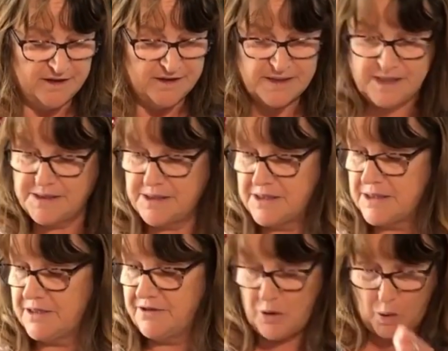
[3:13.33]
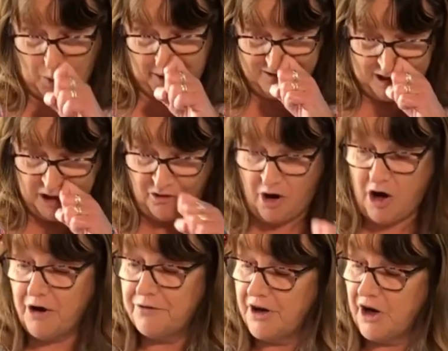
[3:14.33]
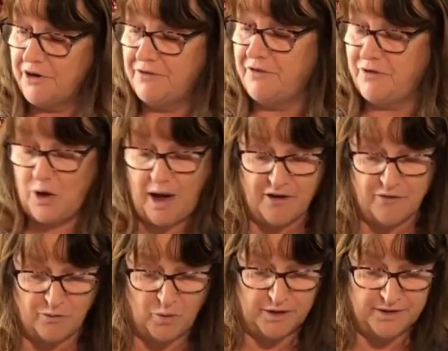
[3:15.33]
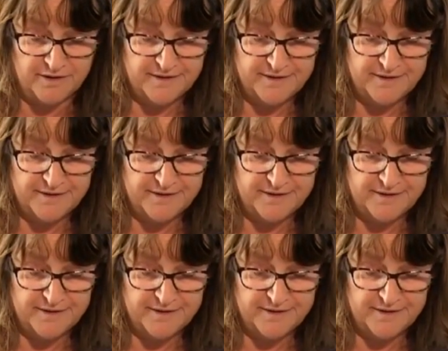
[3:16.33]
scissors or even a craft knife if you have one.